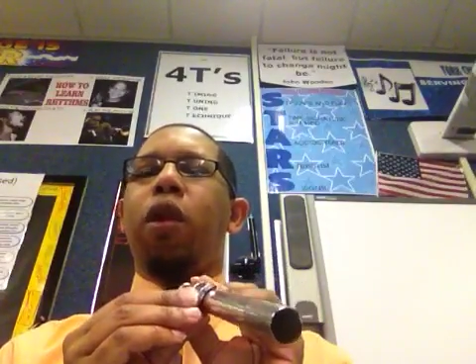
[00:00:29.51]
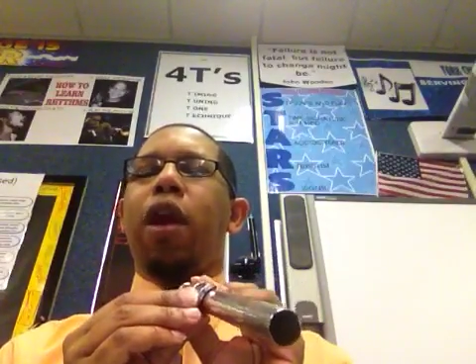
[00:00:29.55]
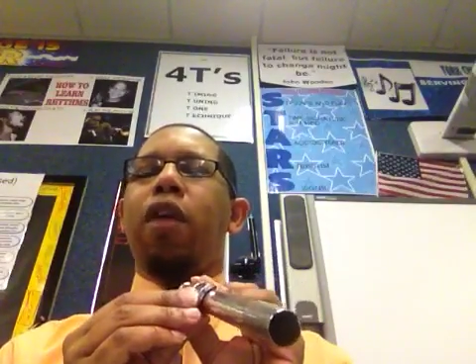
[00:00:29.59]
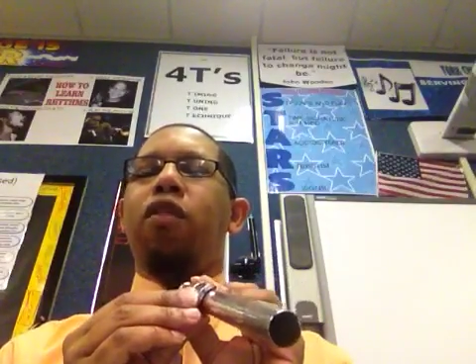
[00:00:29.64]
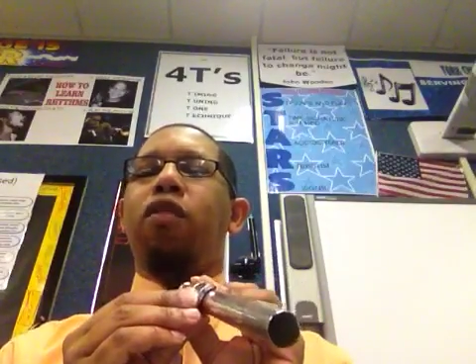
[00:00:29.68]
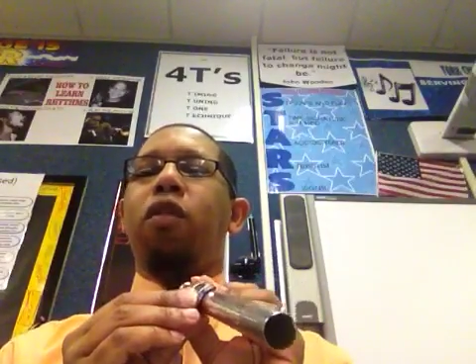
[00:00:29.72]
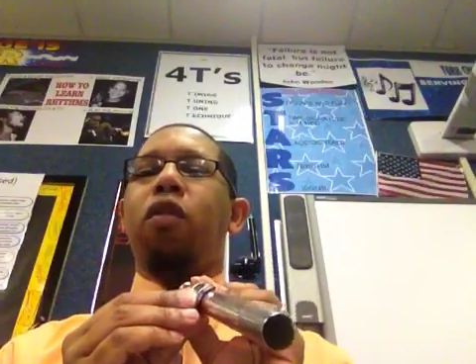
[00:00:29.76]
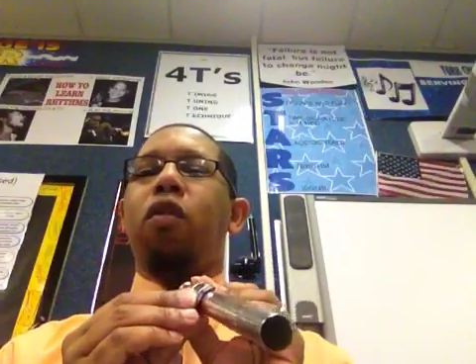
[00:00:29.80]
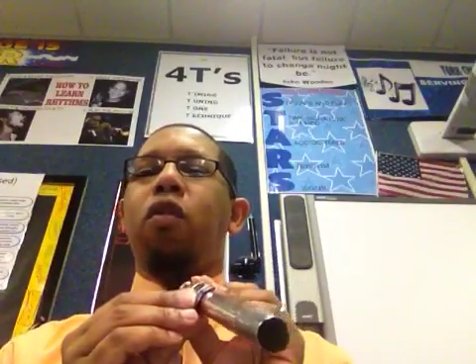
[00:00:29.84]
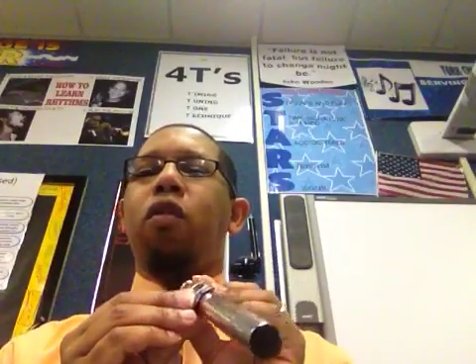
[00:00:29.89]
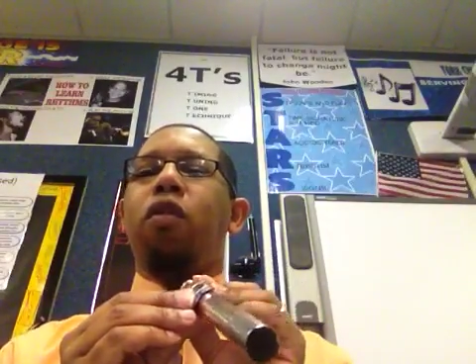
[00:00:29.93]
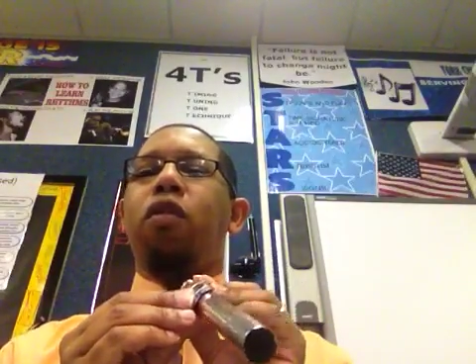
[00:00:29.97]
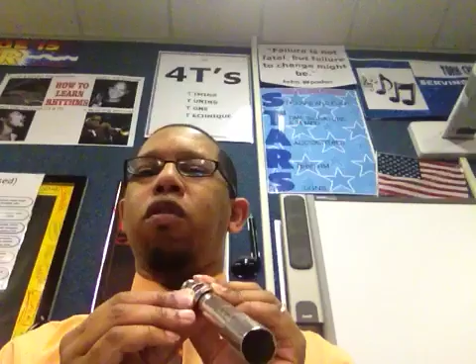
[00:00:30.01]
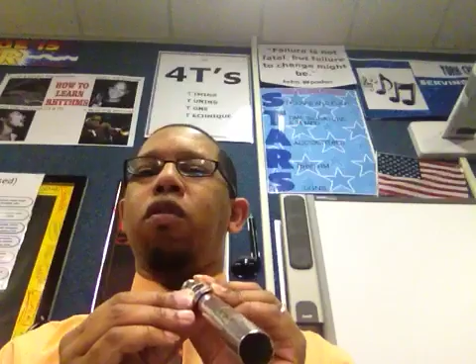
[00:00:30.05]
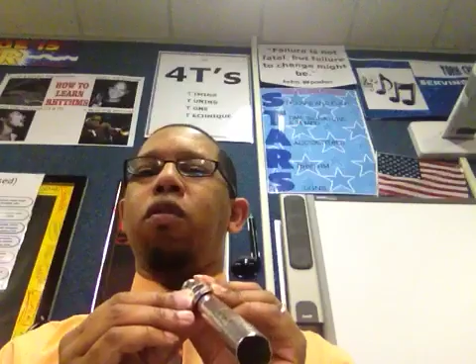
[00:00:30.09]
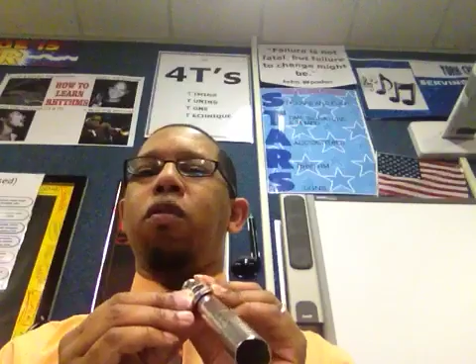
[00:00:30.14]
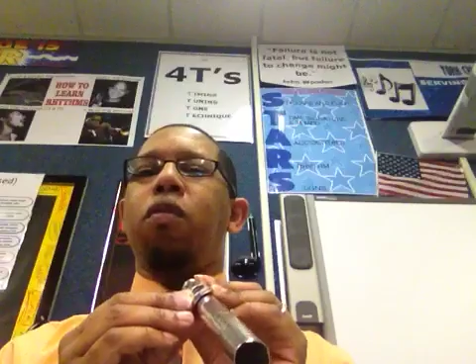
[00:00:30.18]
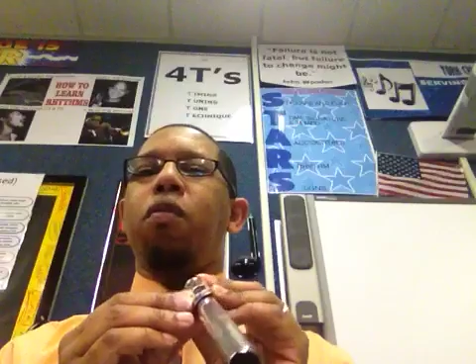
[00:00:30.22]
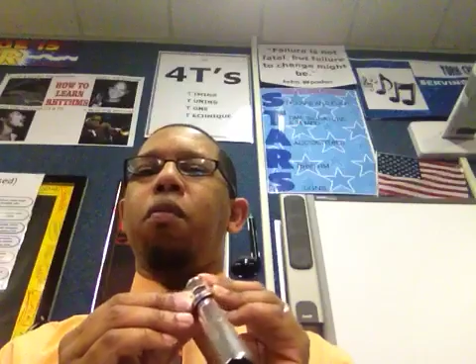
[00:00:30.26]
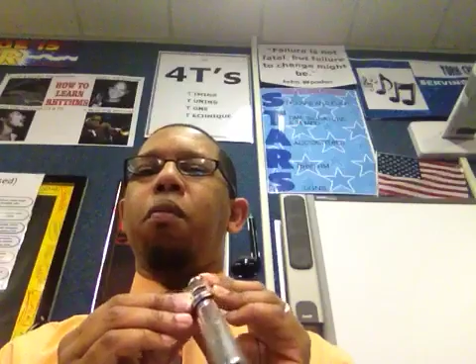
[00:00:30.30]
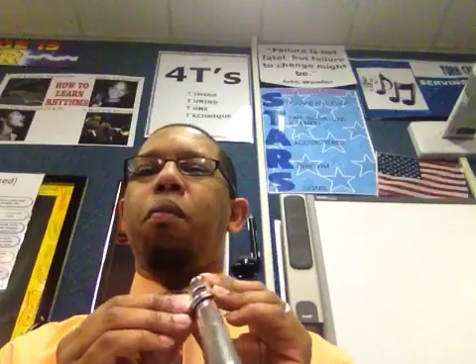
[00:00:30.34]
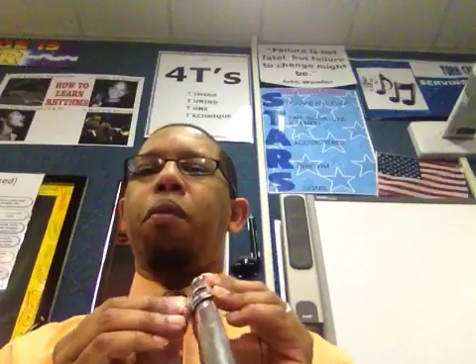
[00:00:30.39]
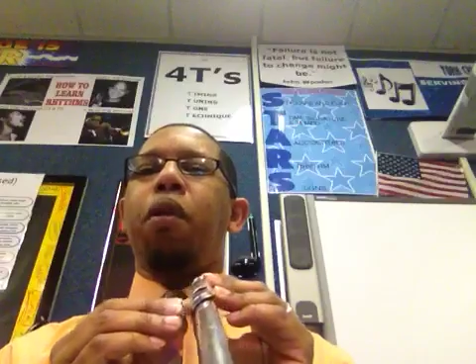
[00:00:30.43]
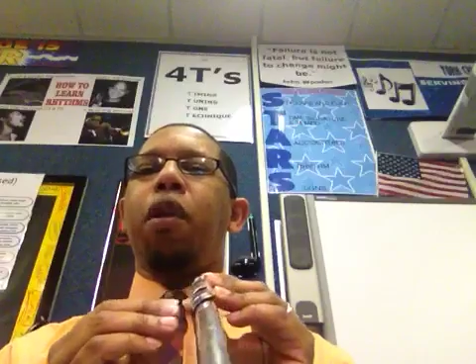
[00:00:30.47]
actually going
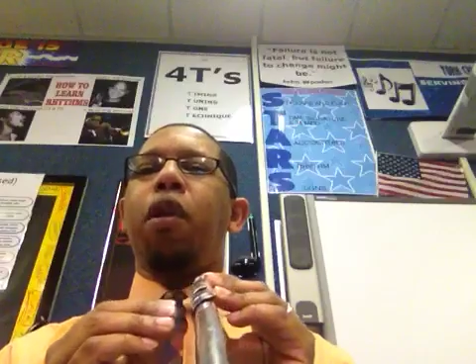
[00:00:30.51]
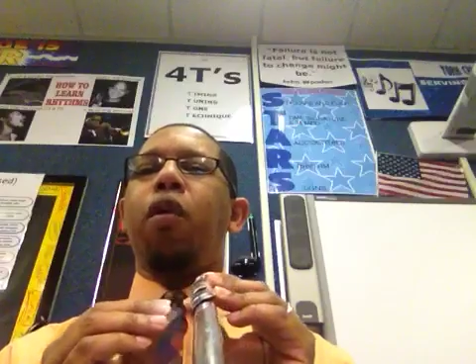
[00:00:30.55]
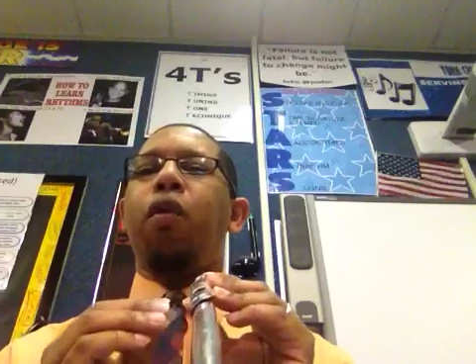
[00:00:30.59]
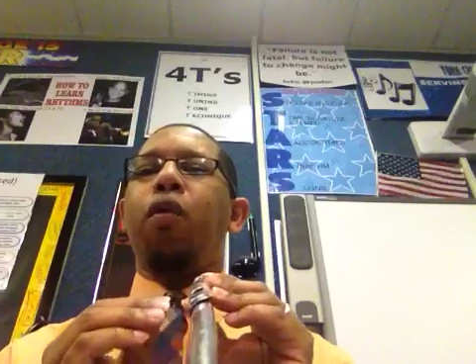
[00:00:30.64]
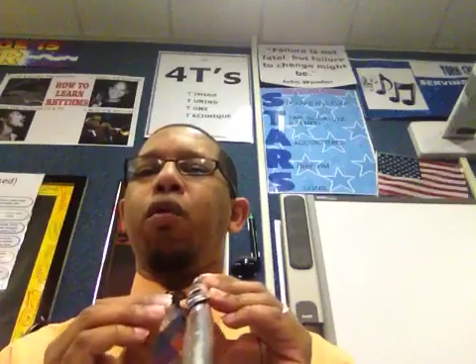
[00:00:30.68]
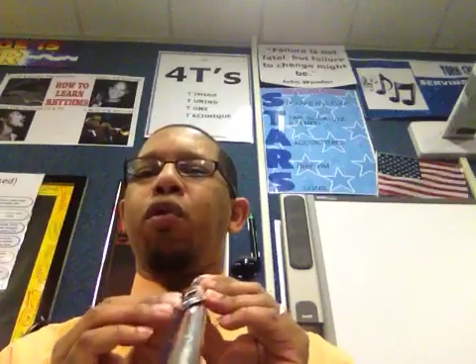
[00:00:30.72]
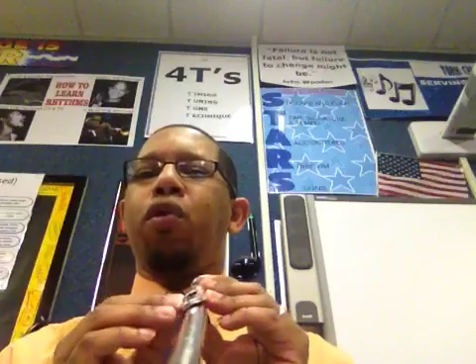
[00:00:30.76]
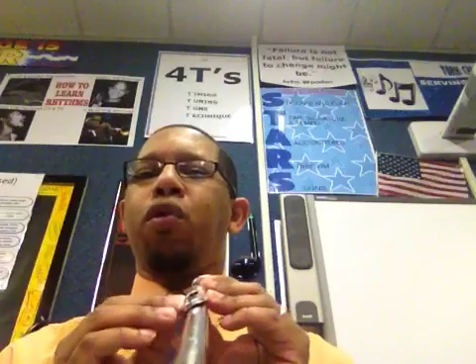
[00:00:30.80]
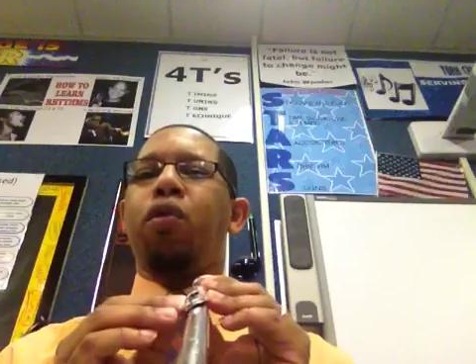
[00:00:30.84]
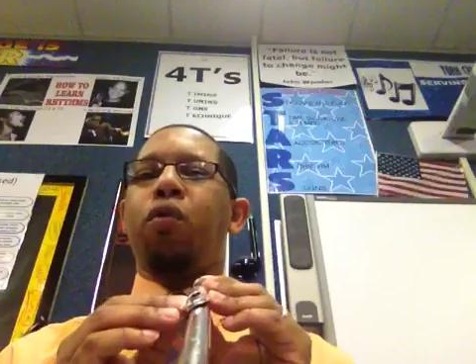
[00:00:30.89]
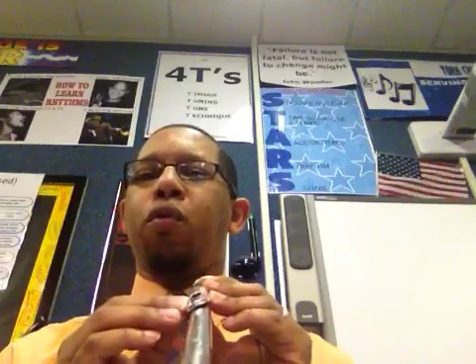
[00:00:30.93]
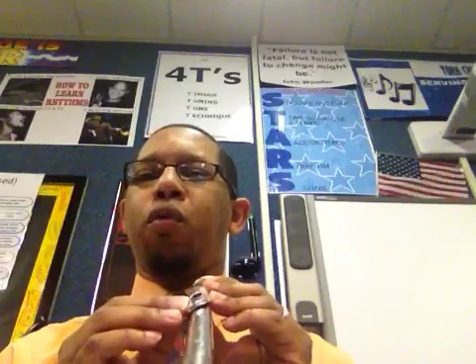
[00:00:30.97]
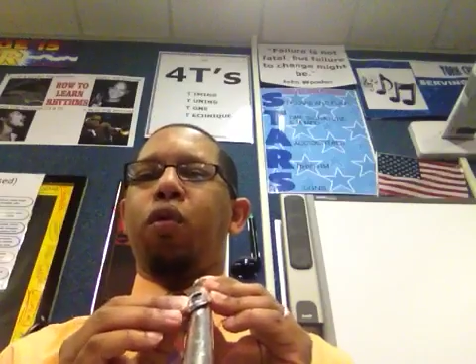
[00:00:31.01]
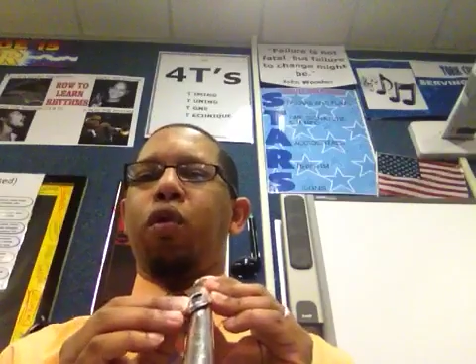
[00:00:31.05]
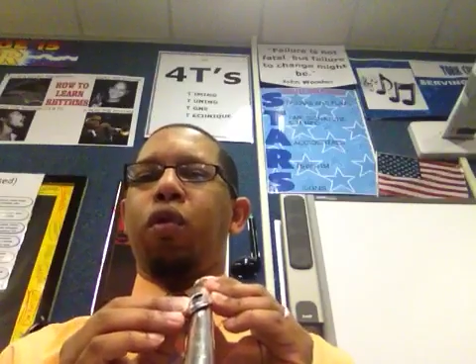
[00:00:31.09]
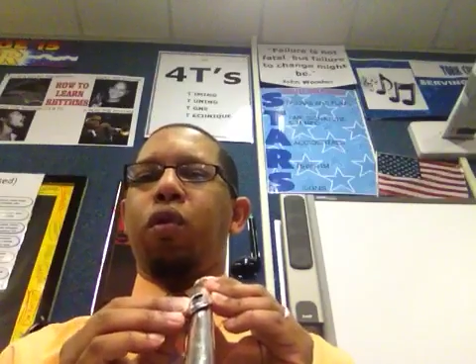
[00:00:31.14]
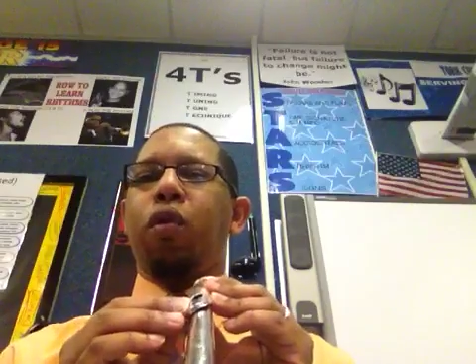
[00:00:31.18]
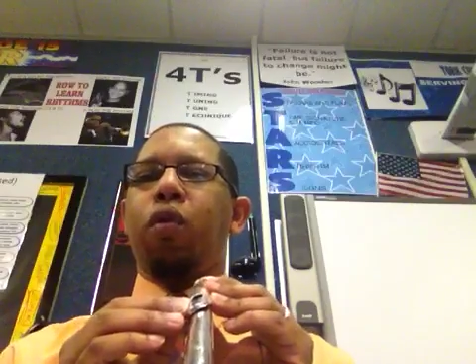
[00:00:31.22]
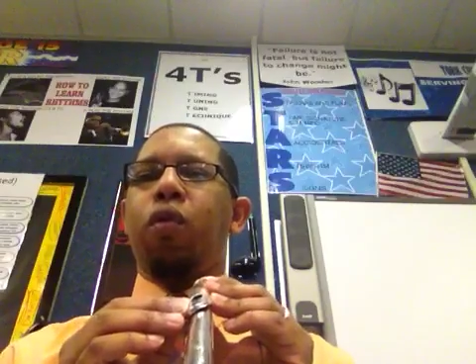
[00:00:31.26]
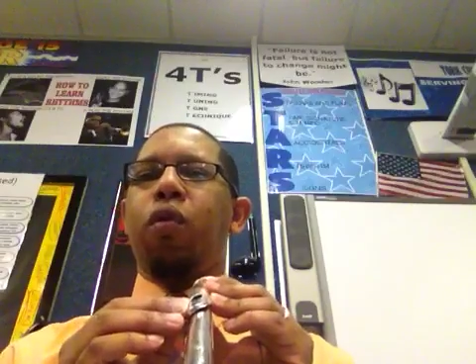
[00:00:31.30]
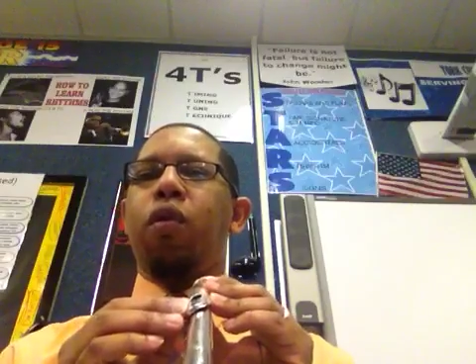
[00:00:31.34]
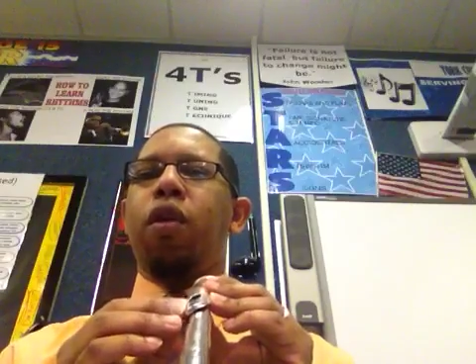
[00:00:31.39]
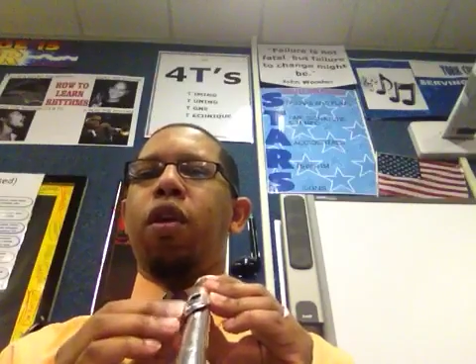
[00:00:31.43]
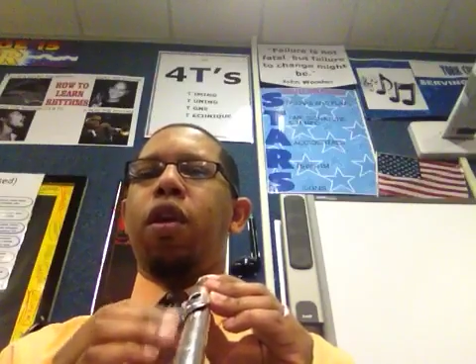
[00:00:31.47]
to blow
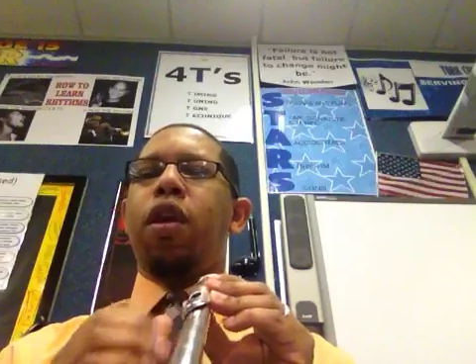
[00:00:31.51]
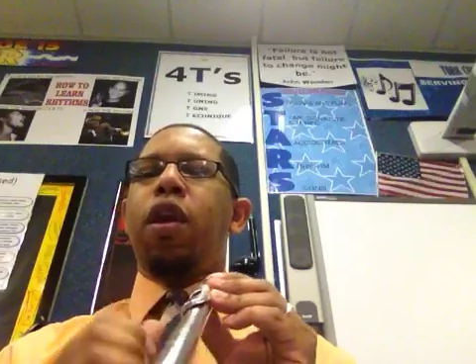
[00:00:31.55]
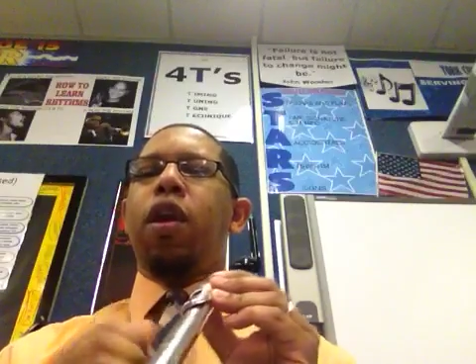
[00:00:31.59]
through